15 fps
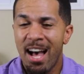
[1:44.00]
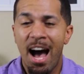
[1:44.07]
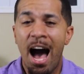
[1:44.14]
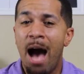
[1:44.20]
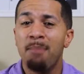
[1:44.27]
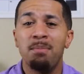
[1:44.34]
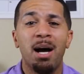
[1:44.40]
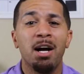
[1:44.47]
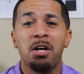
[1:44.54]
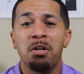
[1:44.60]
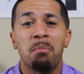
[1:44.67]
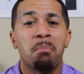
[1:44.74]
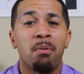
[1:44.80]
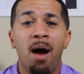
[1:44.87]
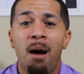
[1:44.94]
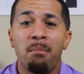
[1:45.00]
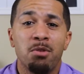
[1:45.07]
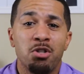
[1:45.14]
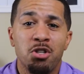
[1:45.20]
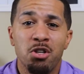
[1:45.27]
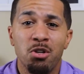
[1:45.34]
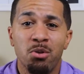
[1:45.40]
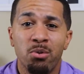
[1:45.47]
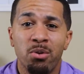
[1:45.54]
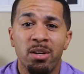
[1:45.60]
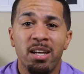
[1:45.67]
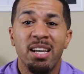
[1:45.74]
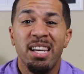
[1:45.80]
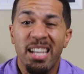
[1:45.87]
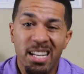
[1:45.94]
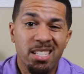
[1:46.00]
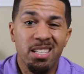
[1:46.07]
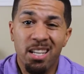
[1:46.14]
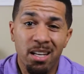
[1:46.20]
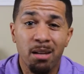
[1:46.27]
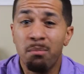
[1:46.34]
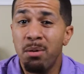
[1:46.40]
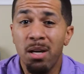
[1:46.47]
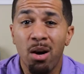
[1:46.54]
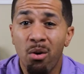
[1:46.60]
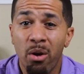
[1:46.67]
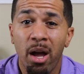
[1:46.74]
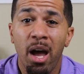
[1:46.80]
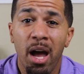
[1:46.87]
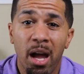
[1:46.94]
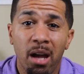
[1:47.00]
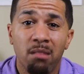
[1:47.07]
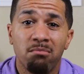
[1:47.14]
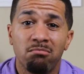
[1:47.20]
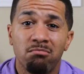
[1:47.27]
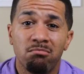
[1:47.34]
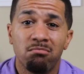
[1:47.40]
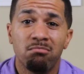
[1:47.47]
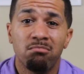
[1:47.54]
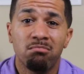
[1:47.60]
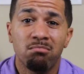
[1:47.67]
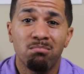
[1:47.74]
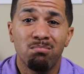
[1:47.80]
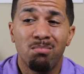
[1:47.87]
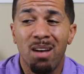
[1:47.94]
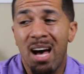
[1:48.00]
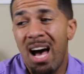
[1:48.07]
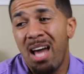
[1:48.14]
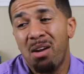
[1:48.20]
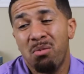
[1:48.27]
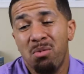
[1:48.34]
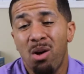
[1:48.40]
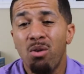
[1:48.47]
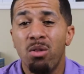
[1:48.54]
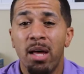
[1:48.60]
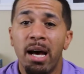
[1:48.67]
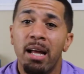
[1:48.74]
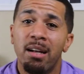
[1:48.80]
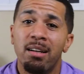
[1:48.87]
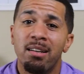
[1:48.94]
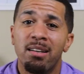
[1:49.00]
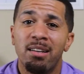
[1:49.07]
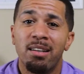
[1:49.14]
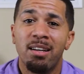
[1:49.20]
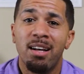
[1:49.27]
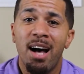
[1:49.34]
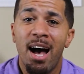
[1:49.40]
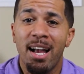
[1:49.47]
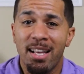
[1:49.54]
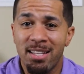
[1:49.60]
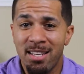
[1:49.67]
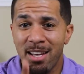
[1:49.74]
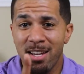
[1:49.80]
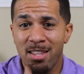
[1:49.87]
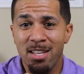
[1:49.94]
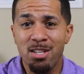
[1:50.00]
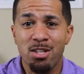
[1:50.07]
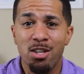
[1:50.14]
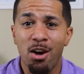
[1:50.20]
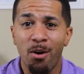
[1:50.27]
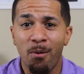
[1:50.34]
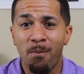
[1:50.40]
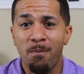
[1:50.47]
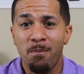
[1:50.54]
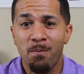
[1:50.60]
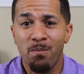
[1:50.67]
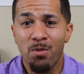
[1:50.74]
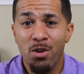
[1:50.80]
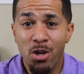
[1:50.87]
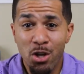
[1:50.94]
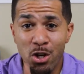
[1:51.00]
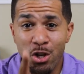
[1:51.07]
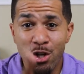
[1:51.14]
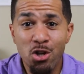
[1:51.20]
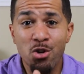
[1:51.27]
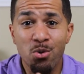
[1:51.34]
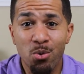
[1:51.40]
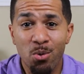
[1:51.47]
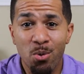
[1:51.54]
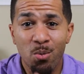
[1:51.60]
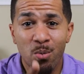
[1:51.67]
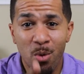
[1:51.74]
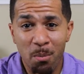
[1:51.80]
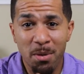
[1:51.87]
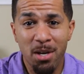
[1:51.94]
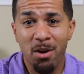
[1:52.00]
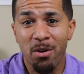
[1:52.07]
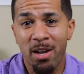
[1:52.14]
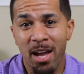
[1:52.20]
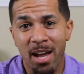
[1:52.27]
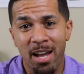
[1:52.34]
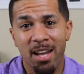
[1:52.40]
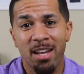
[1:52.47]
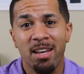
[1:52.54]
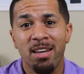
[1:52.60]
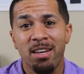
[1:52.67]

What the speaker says: I'm not going to promise you it's going to be okay. I don't know that. I can tell you this though, you will be okay.